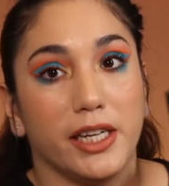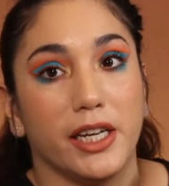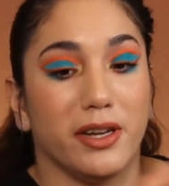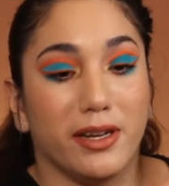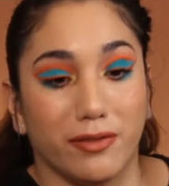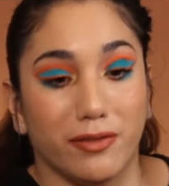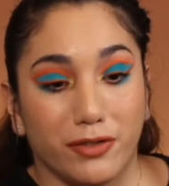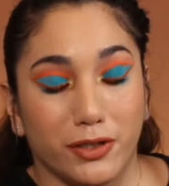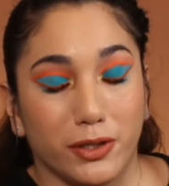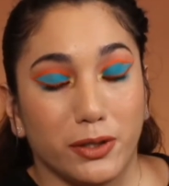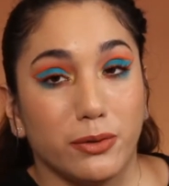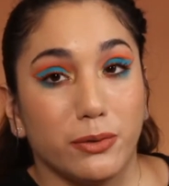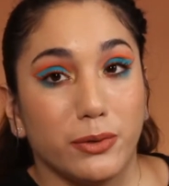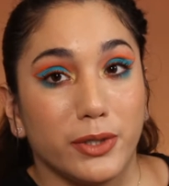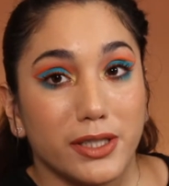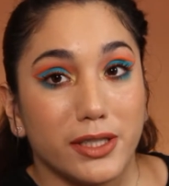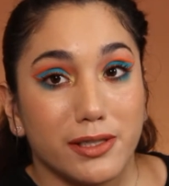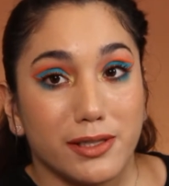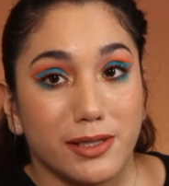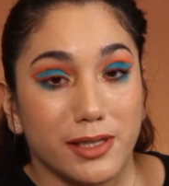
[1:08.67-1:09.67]
If you
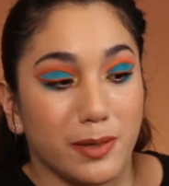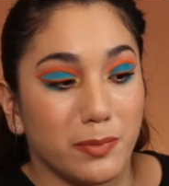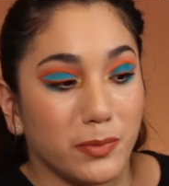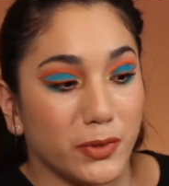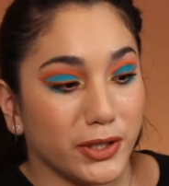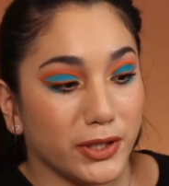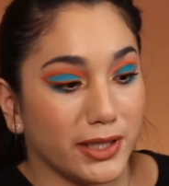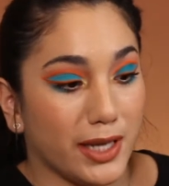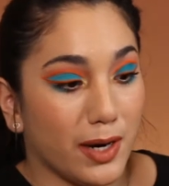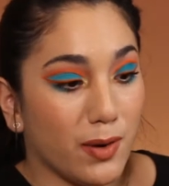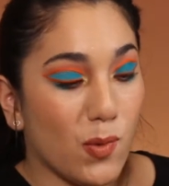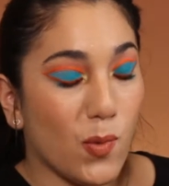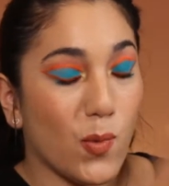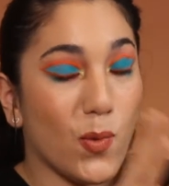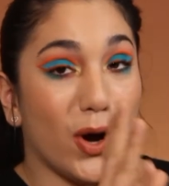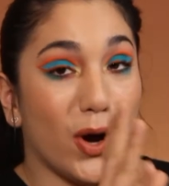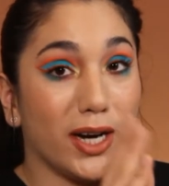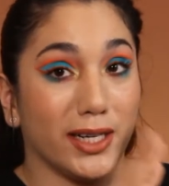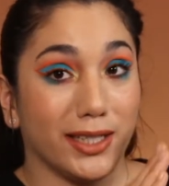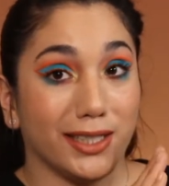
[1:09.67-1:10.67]
were someone that
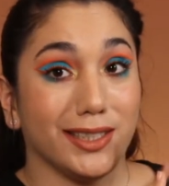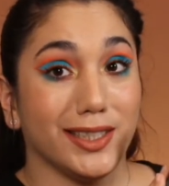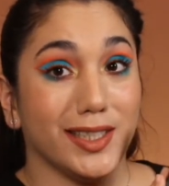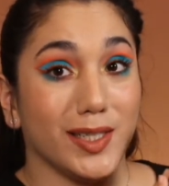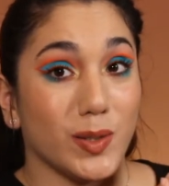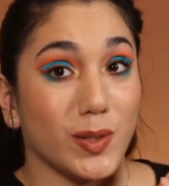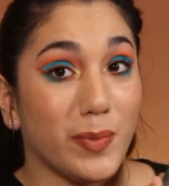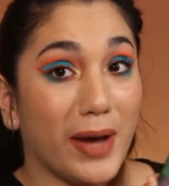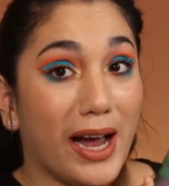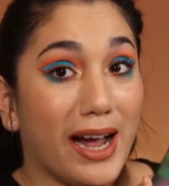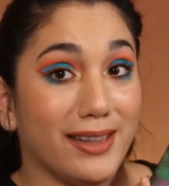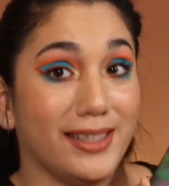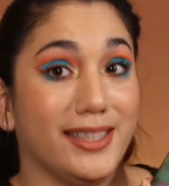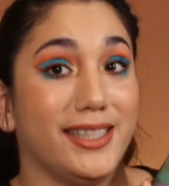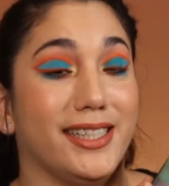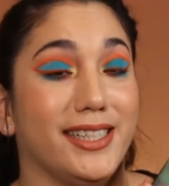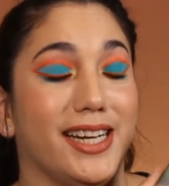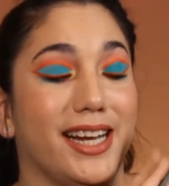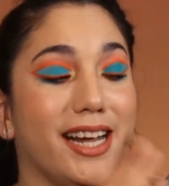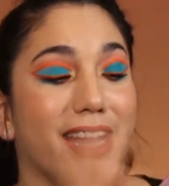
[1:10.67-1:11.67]
wanted this
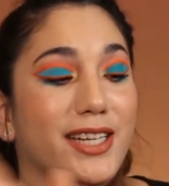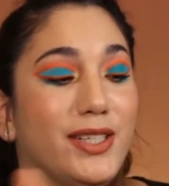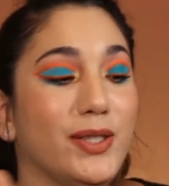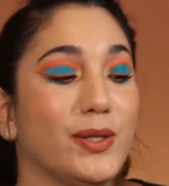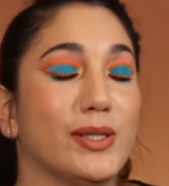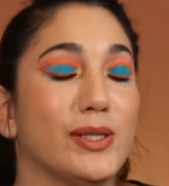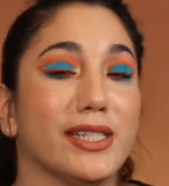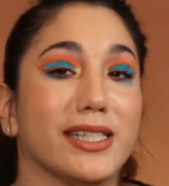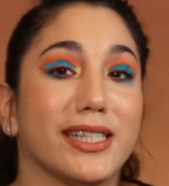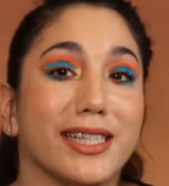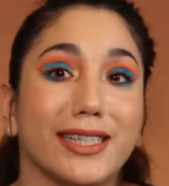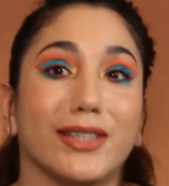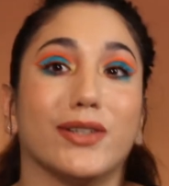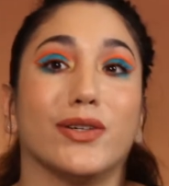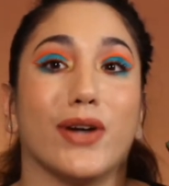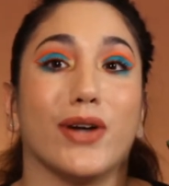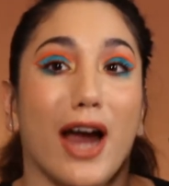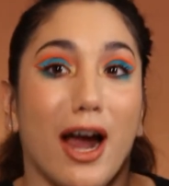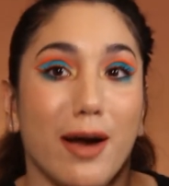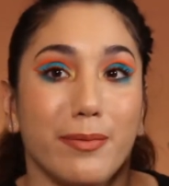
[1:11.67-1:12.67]
palette and you didn't
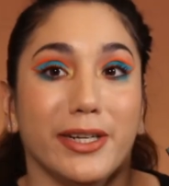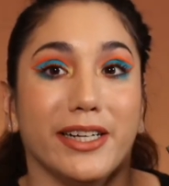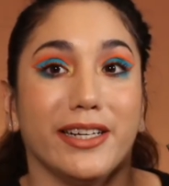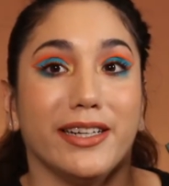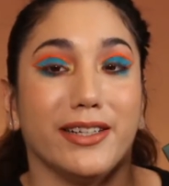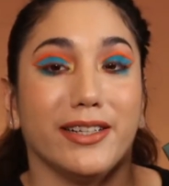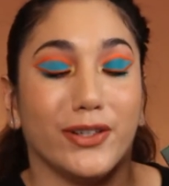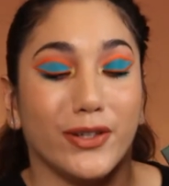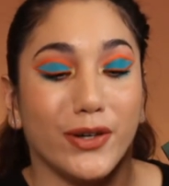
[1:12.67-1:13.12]
grab it,